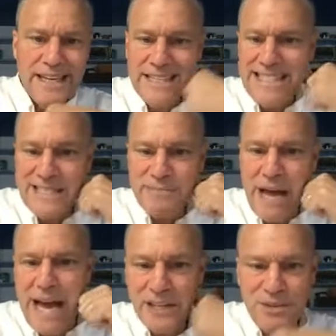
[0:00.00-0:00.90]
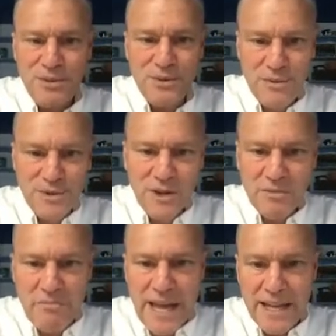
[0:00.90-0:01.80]
his back tooth, on
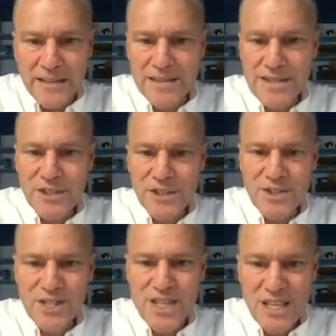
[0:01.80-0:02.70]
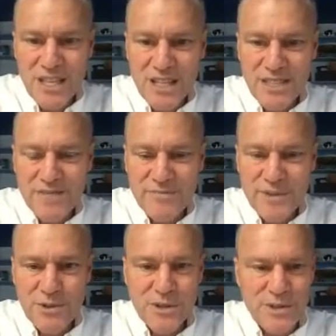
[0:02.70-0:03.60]
men such as these.
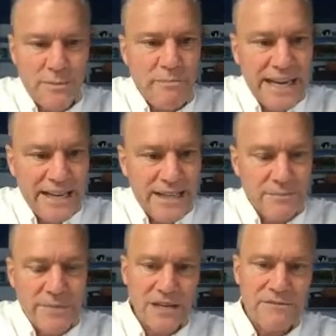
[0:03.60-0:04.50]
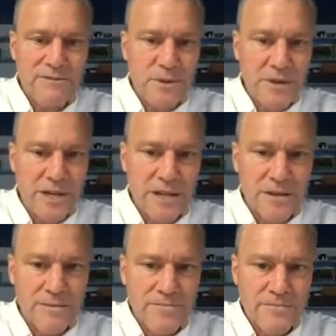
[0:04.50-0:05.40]
So there's a biting metaphor here.
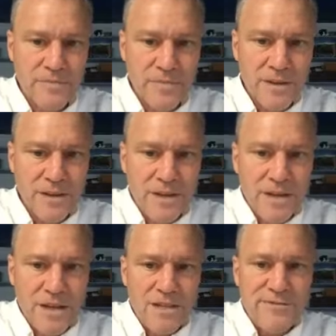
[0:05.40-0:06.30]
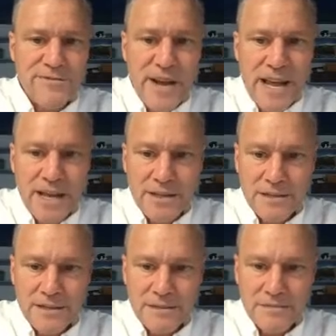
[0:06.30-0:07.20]
His friend,
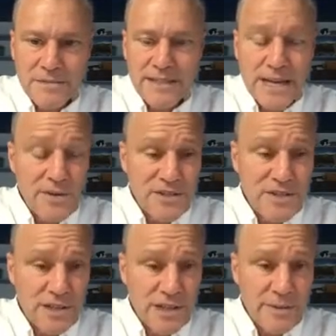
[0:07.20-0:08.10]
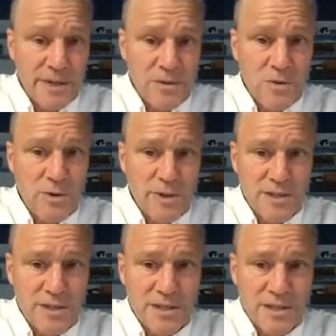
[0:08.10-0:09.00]
now he's talking about
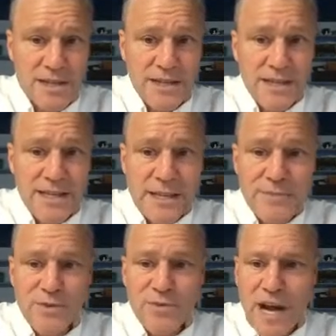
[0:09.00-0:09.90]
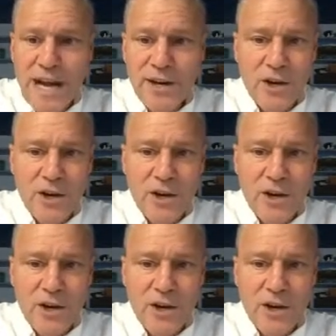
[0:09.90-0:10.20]
Horace, keeps right on